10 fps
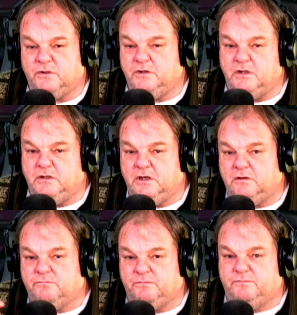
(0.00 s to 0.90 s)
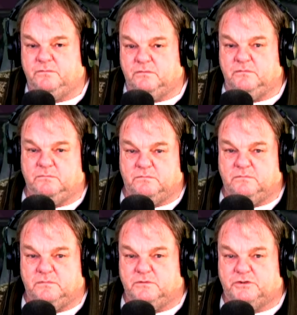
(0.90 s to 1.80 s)
they didn't get
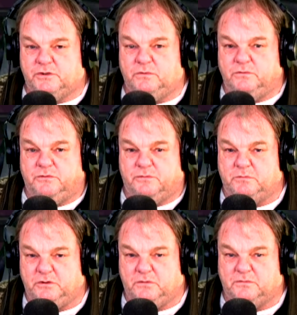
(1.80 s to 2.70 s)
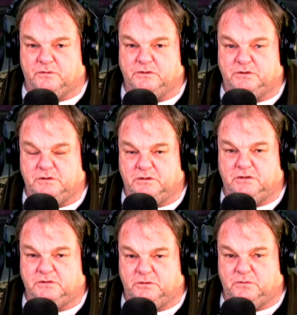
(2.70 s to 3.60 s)
students from the
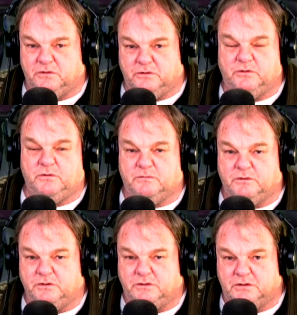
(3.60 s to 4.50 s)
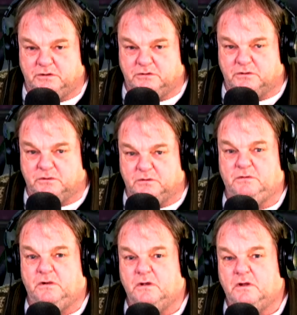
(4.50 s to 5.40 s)
universities, nuclear universities, or
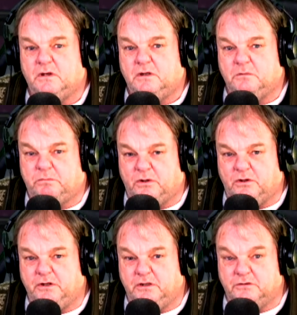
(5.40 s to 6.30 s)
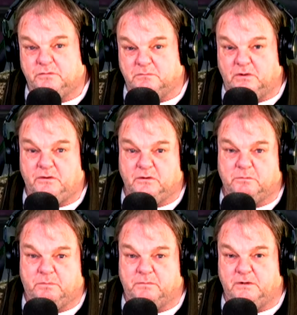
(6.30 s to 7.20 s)
employees from
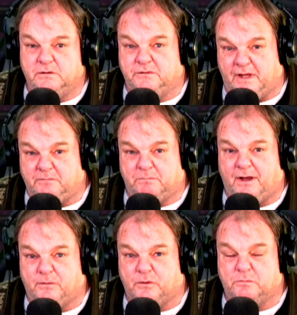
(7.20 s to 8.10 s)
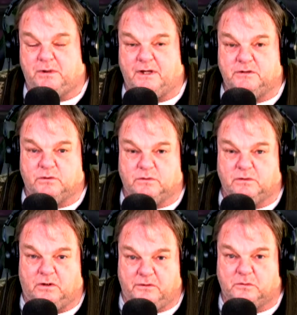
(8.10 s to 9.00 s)
that power plant
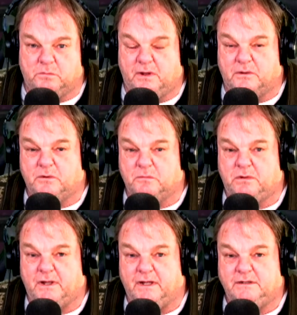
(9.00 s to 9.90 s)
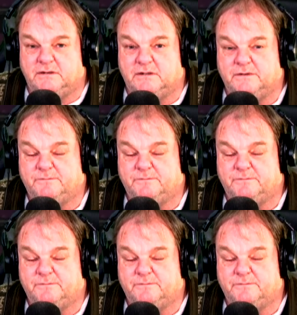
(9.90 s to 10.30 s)
or other power plants.